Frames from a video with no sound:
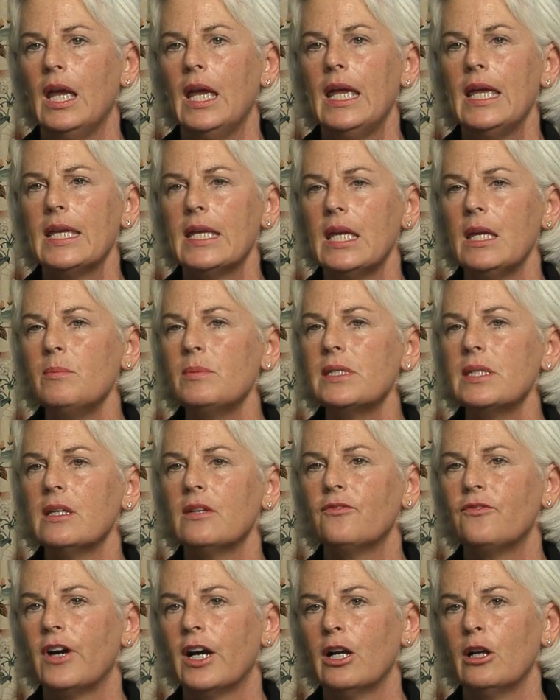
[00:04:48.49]
He keeps the
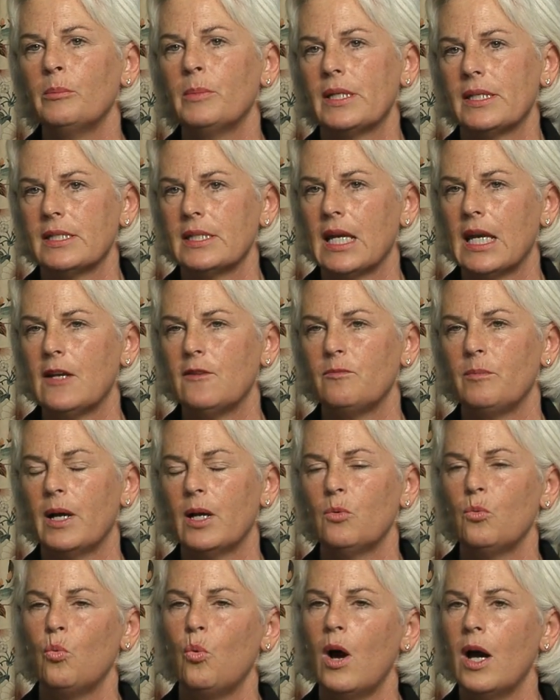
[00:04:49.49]
environment safe
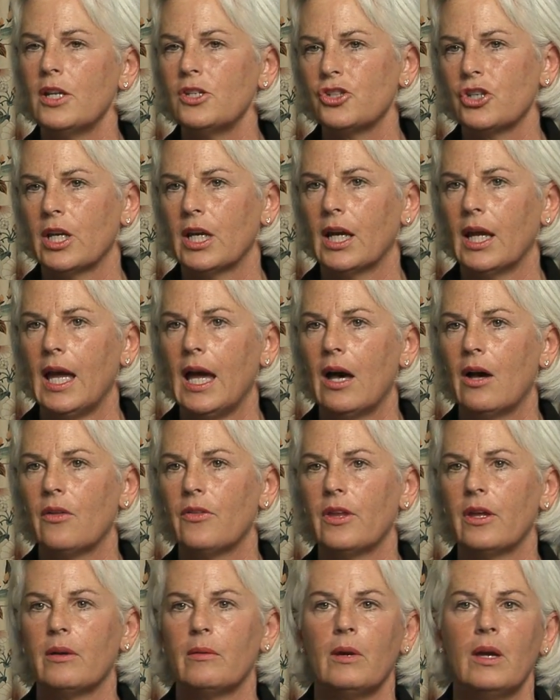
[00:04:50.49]
by watching how
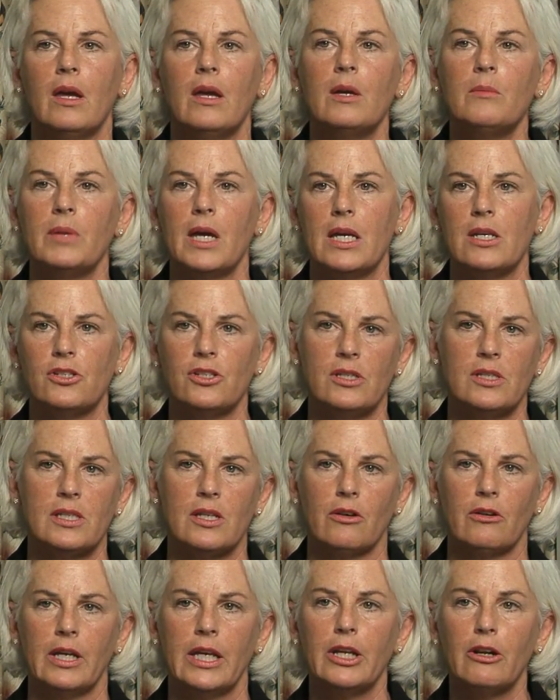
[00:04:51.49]
the
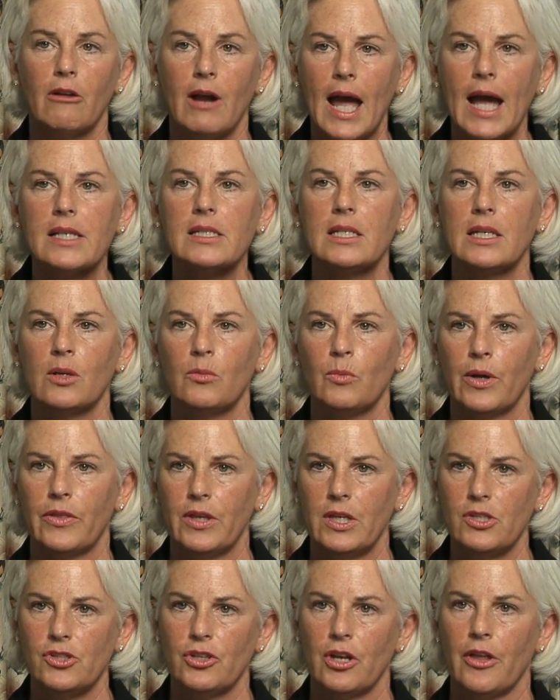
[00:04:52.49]
patients are interacting with
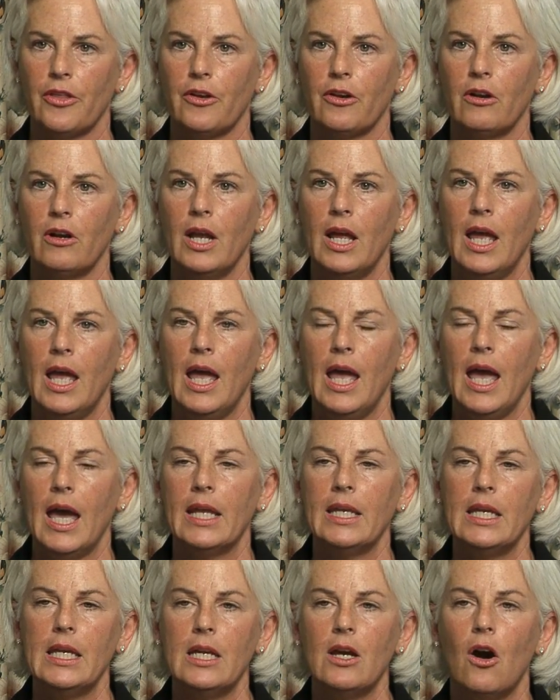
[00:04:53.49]
each other,
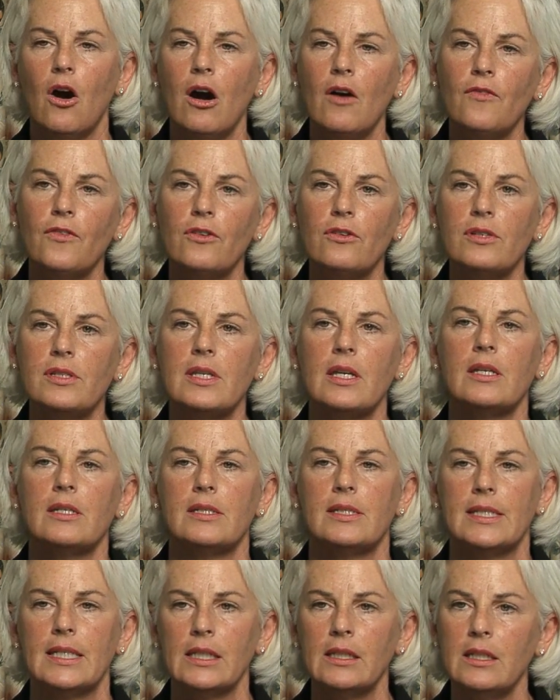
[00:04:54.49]
and he offers
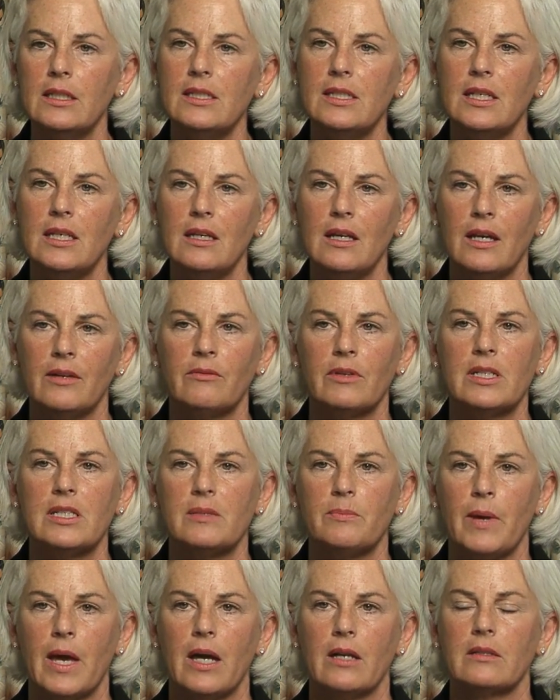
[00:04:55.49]
dignity and
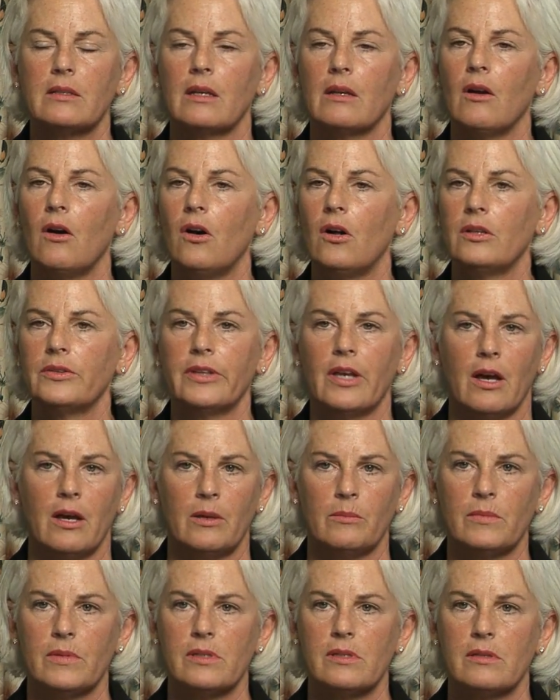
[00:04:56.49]
respect at all
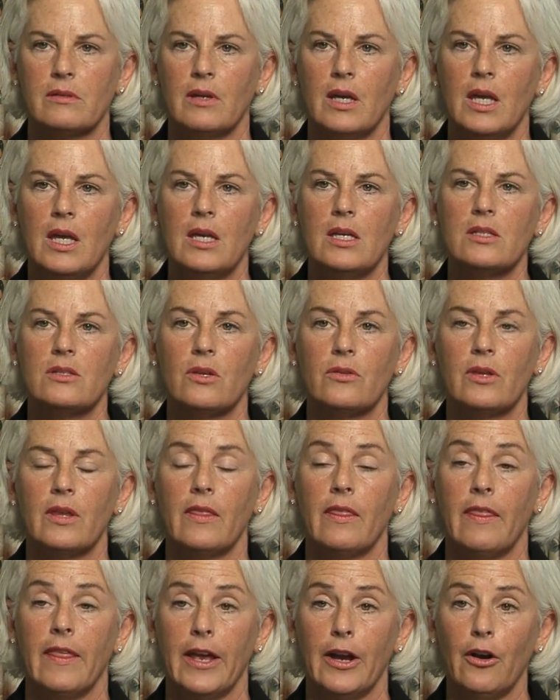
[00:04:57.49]
times so
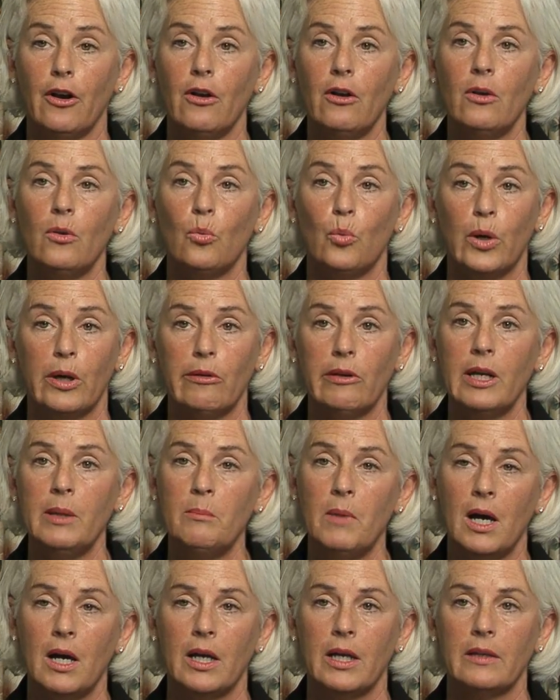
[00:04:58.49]
that their weary
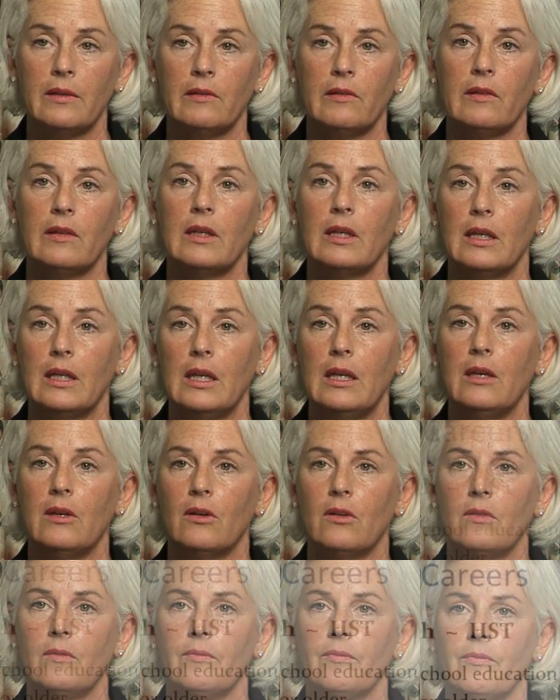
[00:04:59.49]
minds can
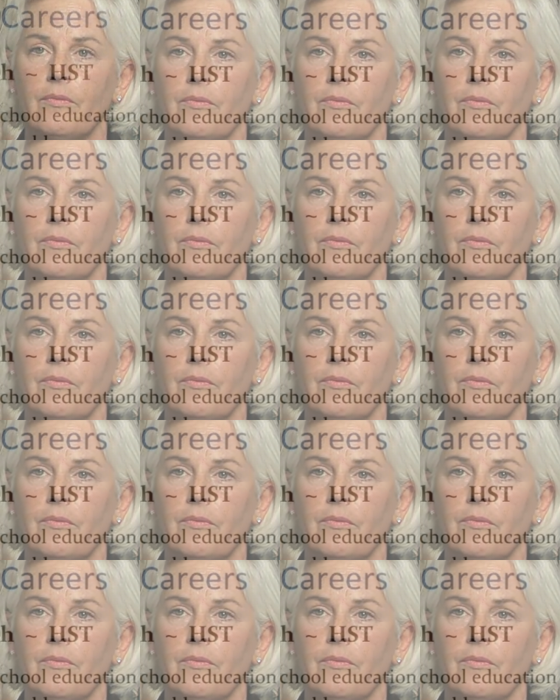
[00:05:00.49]
heal.